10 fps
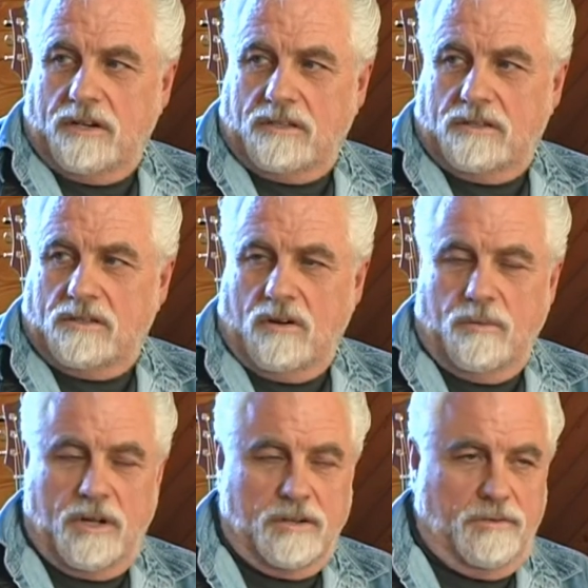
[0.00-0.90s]
is so
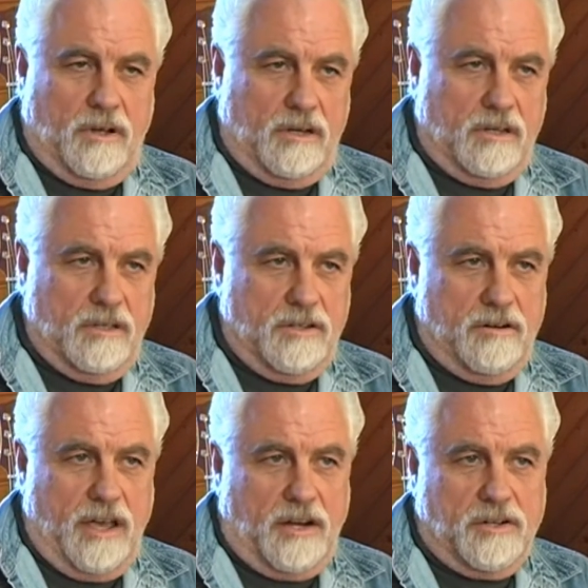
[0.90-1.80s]
much fun, because you're
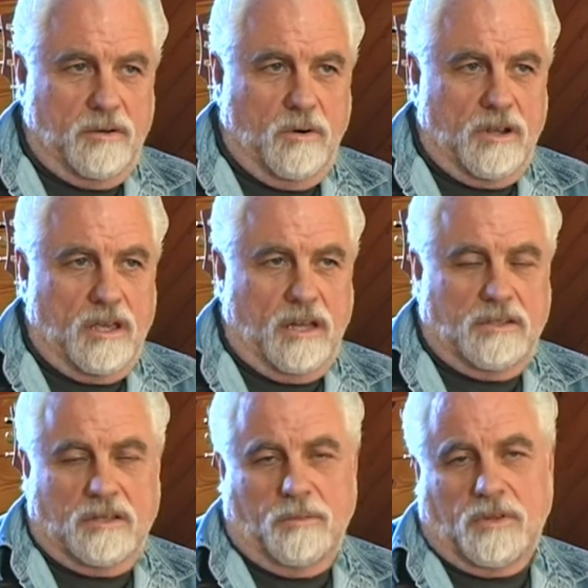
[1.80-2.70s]
actually working on
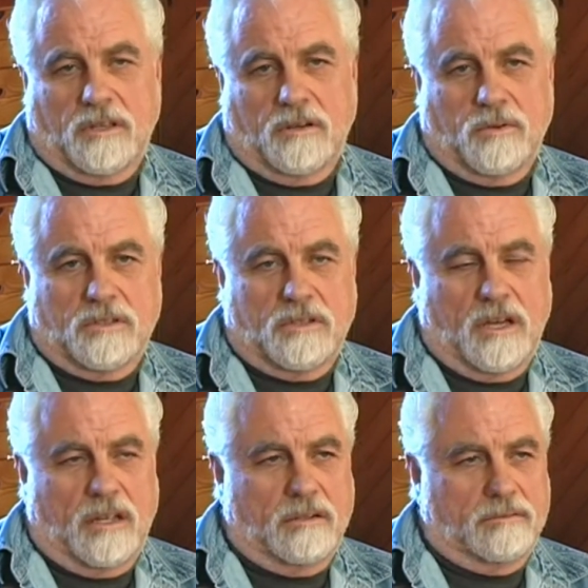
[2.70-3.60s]
something that was
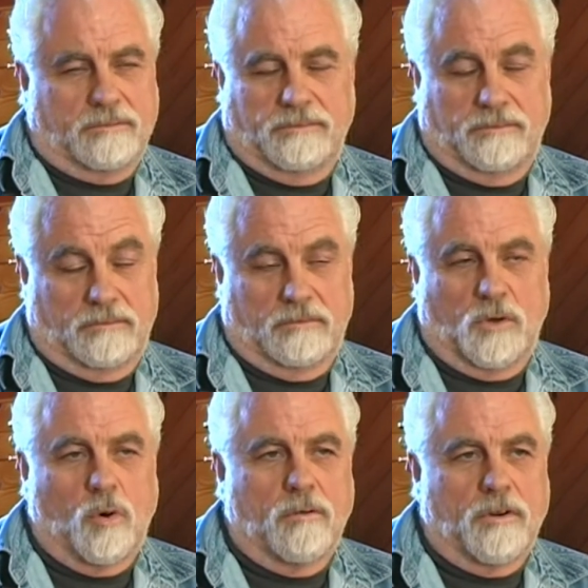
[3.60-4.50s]
done
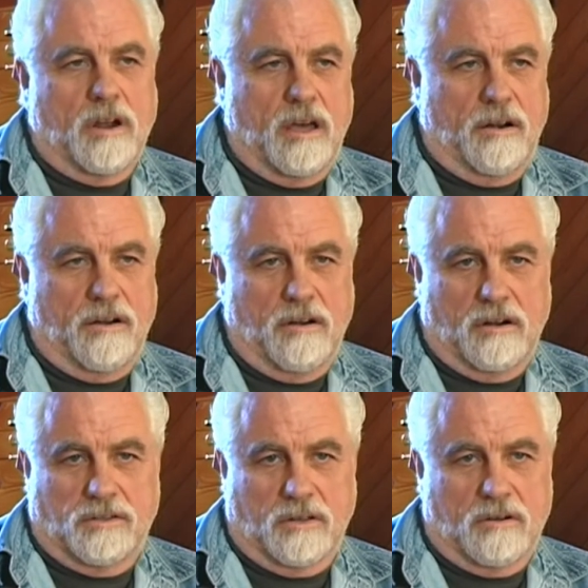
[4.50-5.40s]
over 100
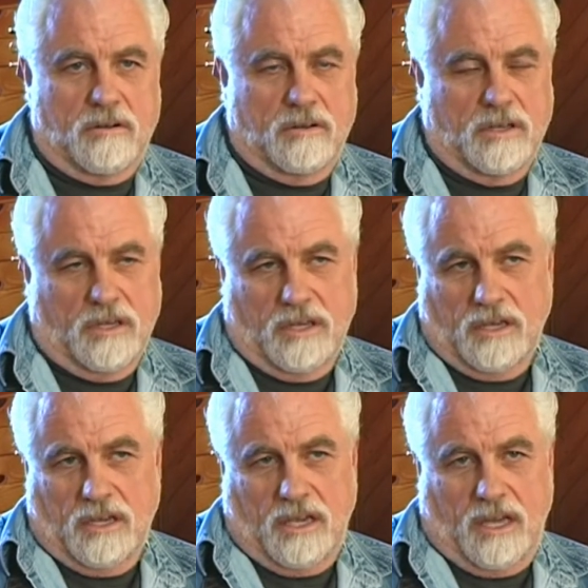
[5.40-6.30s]
years ago,
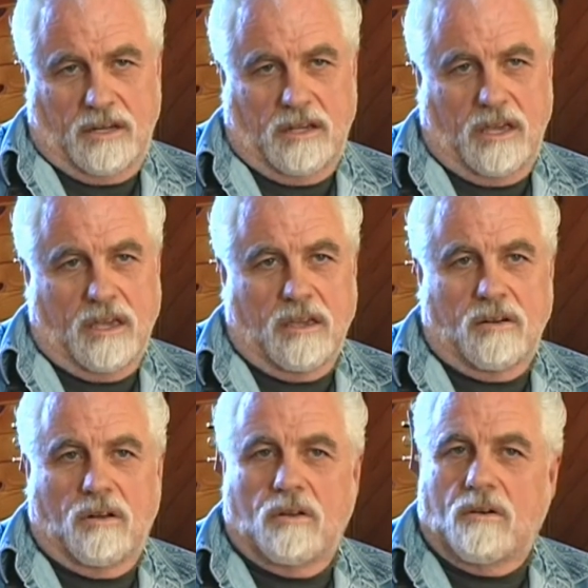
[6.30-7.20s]
and taking an
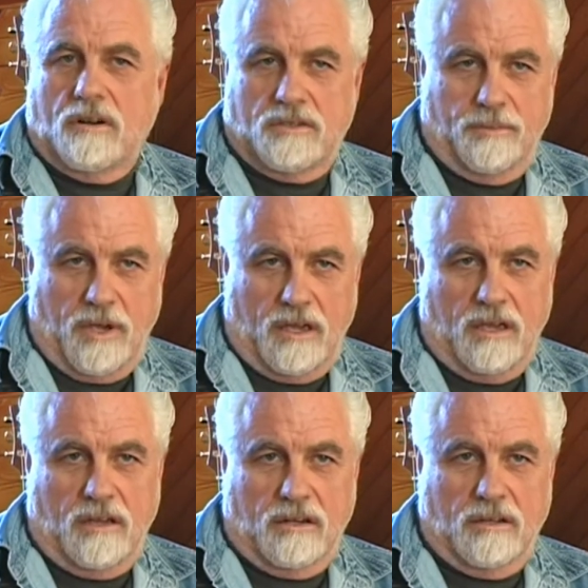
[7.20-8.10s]
old horse and
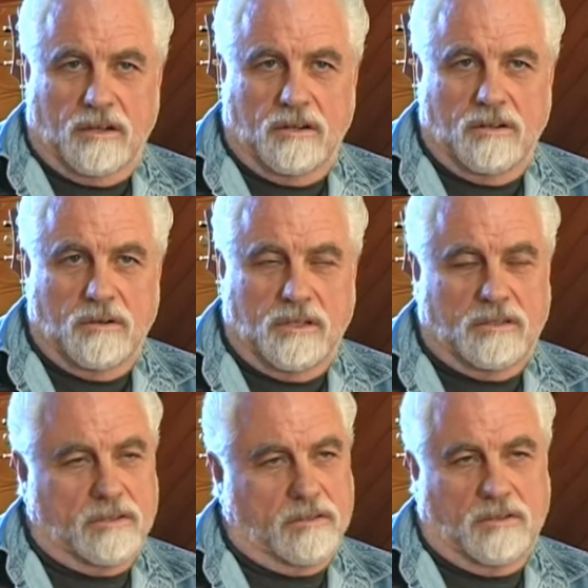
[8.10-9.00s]
making it look new. It's
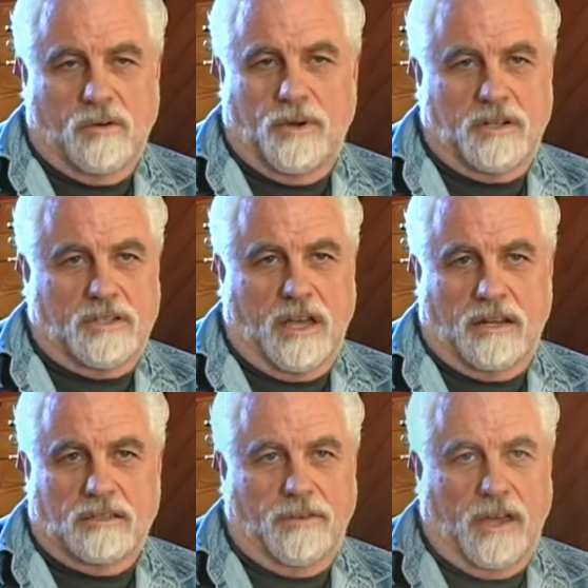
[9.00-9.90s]
so much
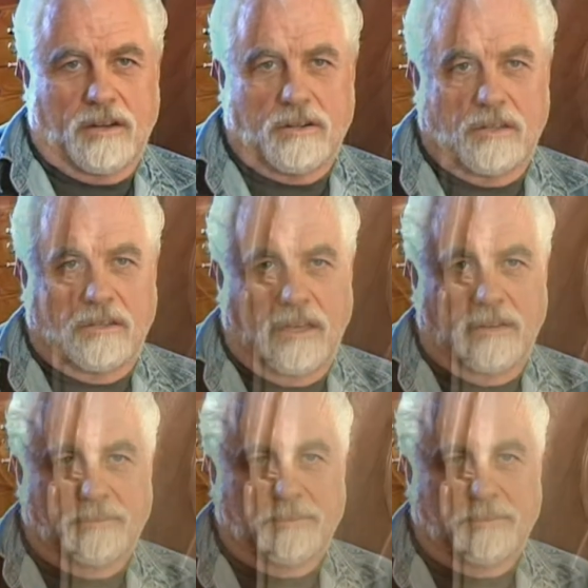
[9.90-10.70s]
satisfaction in that.